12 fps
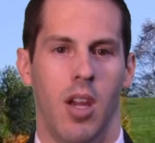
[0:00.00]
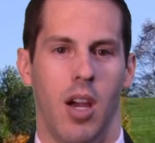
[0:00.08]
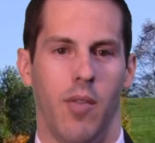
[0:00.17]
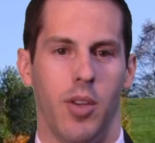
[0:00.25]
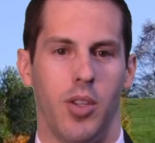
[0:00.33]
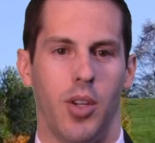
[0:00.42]

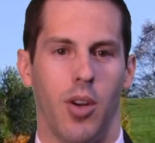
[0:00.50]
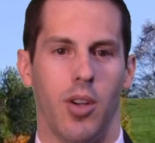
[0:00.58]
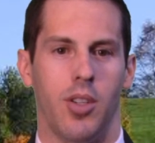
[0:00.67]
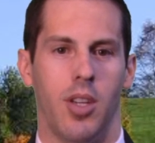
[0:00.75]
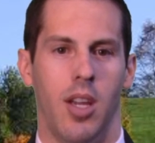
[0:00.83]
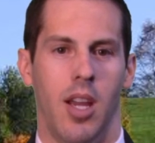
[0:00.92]
of the
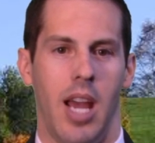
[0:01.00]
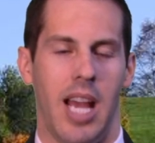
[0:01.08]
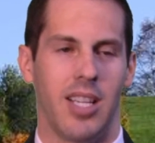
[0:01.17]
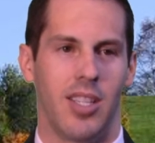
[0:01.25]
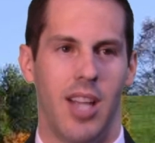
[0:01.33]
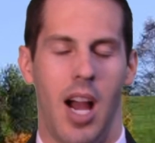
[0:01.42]
church
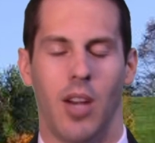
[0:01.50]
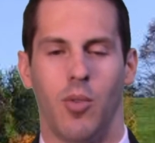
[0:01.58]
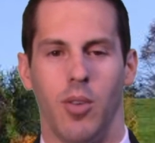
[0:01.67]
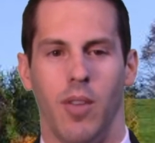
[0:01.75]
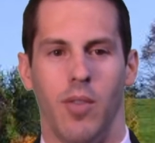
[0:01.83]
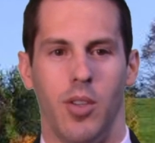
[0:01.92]
as
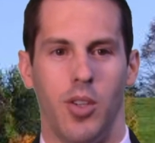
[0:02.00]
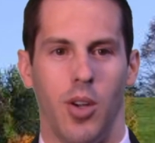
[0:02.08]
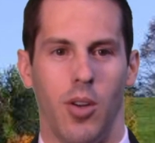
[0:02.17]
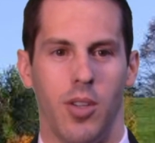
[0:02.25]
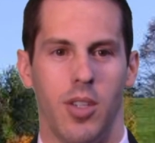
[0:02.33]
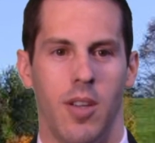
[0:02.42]
doctrine of the
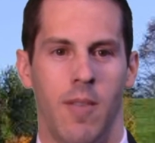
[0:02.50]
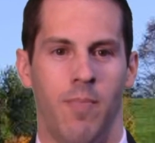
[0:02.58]
church.